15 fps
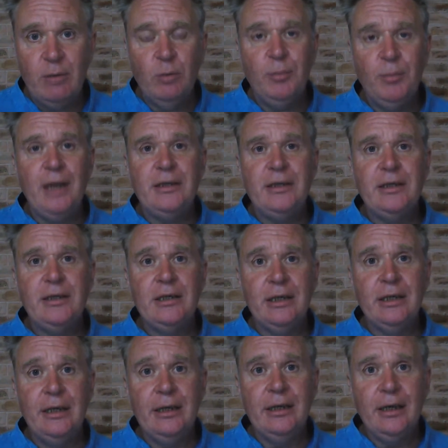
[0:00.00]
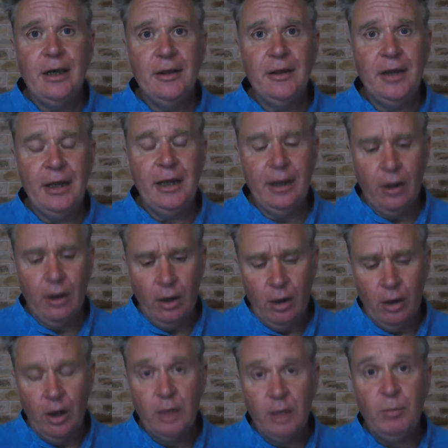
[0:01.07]
But basically, they
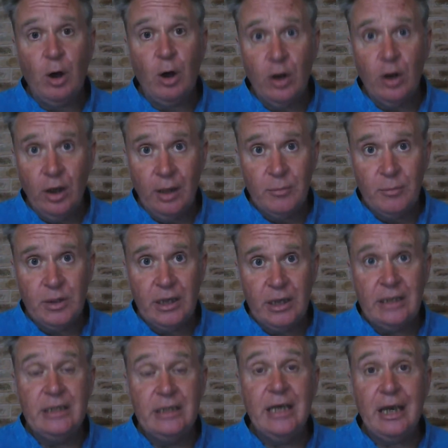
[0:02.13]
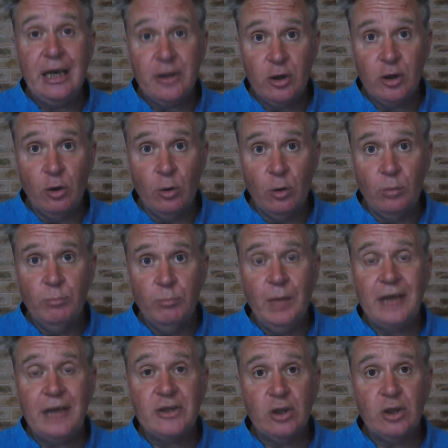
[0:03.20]
are an apocalyptic death cult
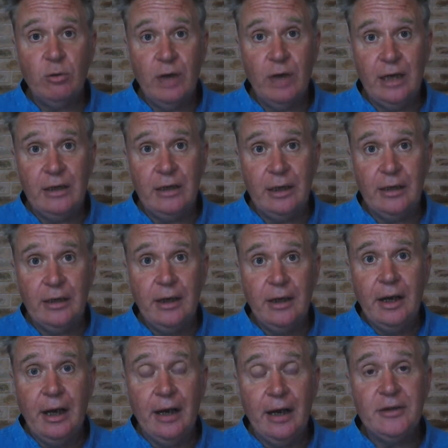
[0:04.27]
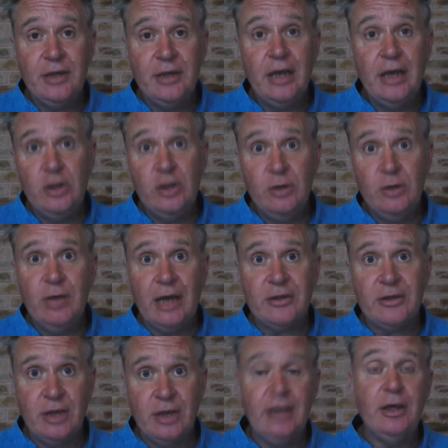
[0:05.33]
masquerading as, yes, you
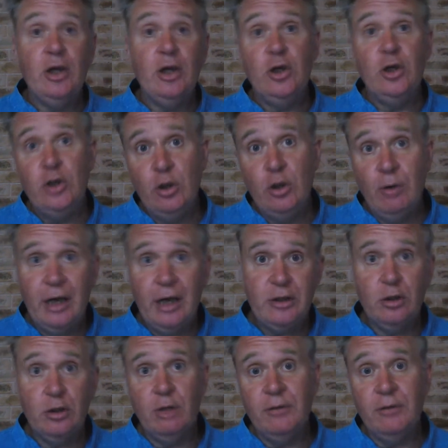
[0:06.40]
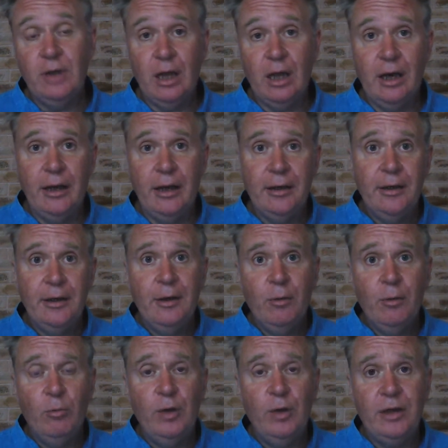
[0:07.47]
guessed it, New Age love and light,
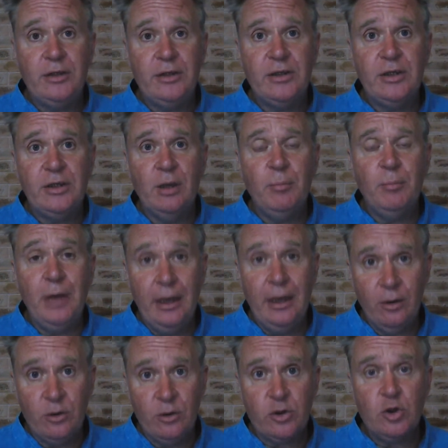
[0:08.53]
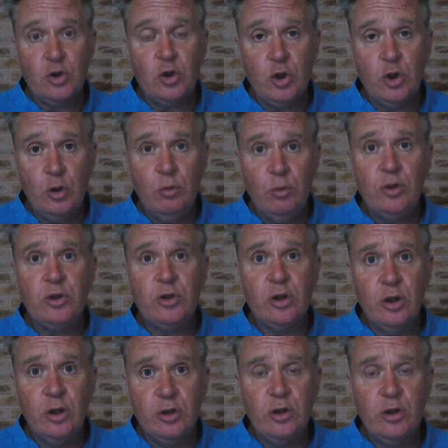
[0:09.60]
which appeals to
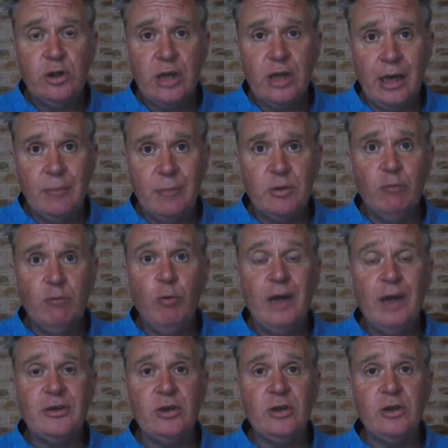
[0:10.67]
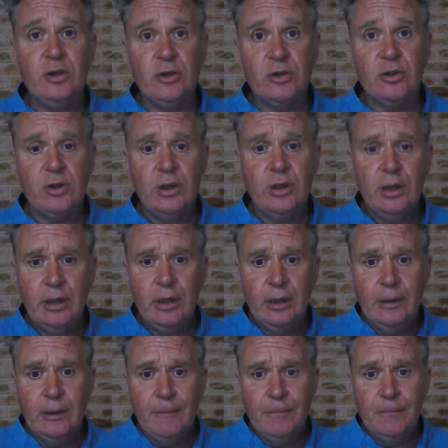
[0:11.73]
certain types of Westerners.
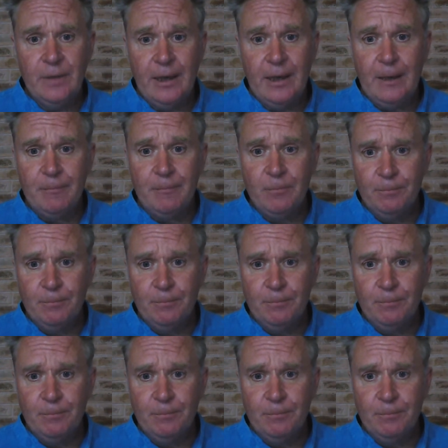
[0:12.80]
Yeah.